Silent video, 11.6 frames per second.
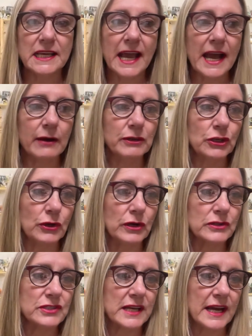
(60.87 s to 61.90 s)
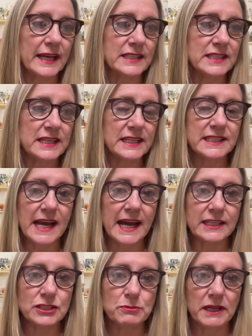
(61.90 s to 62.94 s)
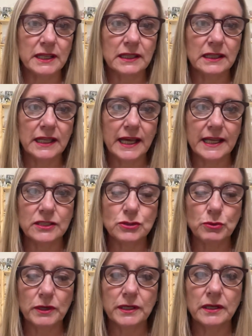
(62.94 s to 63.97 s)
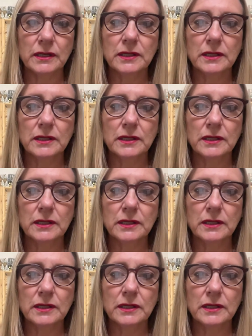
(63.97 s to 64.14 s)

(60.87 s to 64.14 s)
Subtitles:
how a neuroscience and attachment lens would